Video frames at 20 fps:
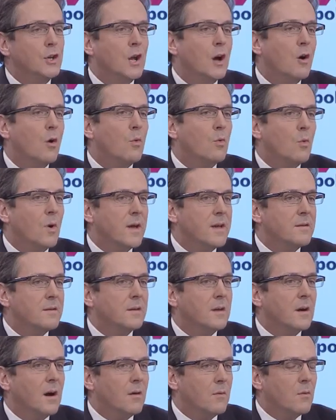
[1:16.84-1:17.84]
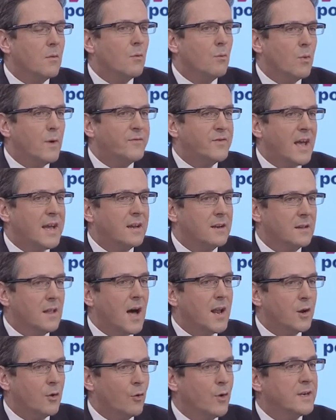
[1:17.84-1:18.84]
You know, we've taken a
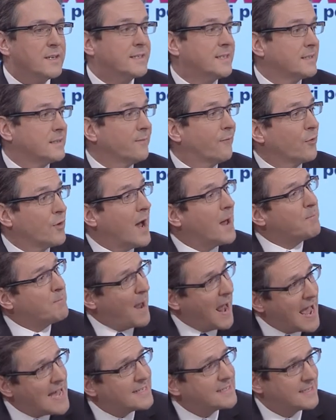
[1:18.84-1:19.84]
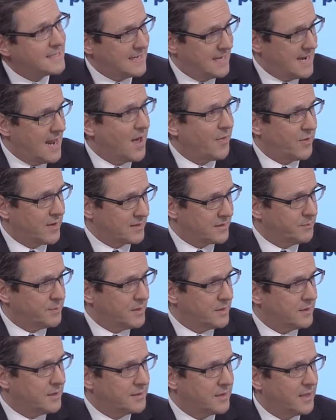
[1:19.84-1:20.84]
lot of criticism for not passing an ethics
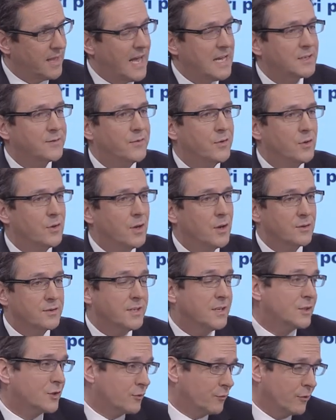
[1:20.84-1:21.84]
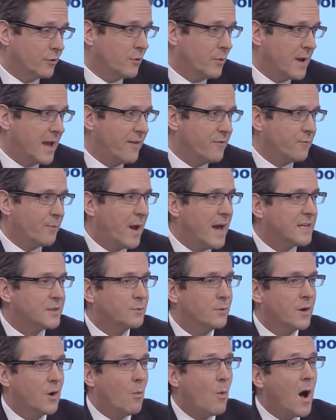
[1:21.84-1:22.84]
bill in the last few years, and it's true. We haven't
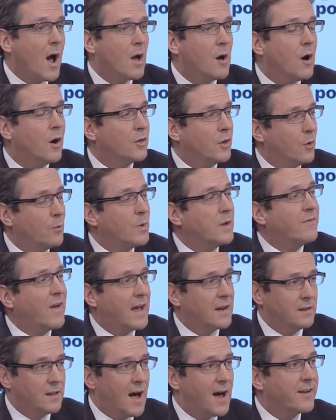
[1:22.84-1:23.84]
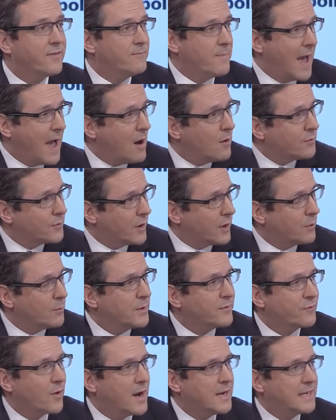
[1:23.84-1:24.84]
passed one in a while, although we've had a lot of them out there and
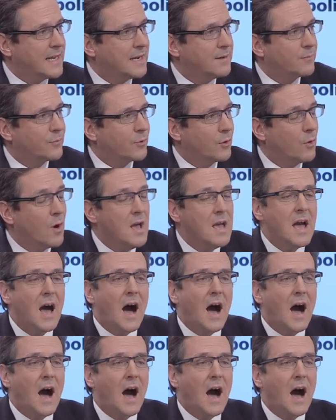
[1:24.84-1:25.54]
we've tried to get them through.